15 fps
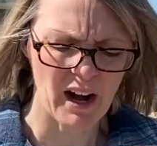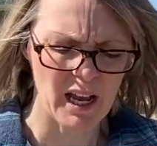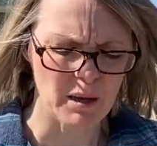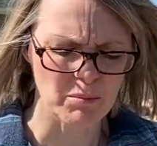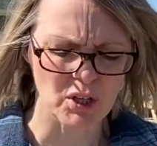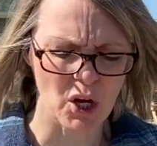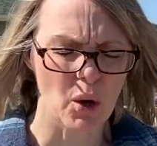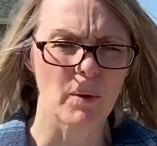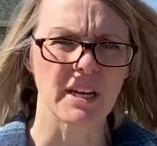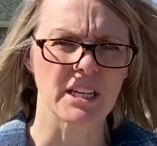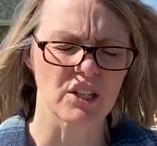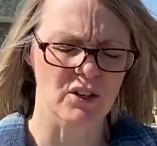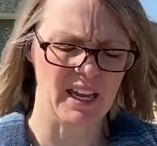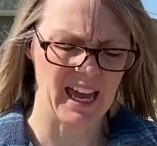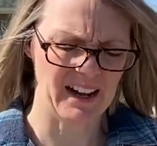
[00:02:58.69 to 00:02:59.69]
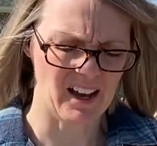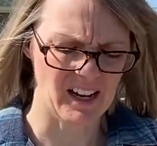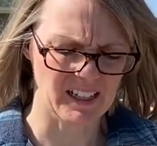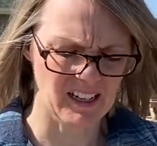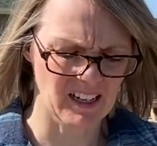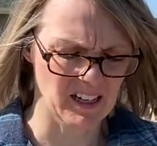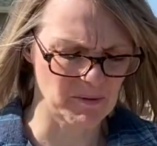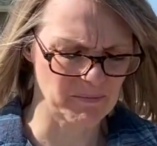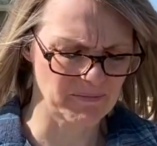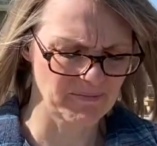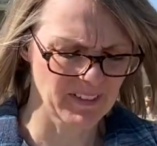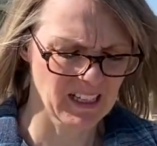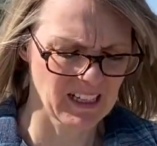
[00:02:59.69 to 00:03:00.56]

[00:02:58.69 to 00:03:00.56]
I am going you cannot come.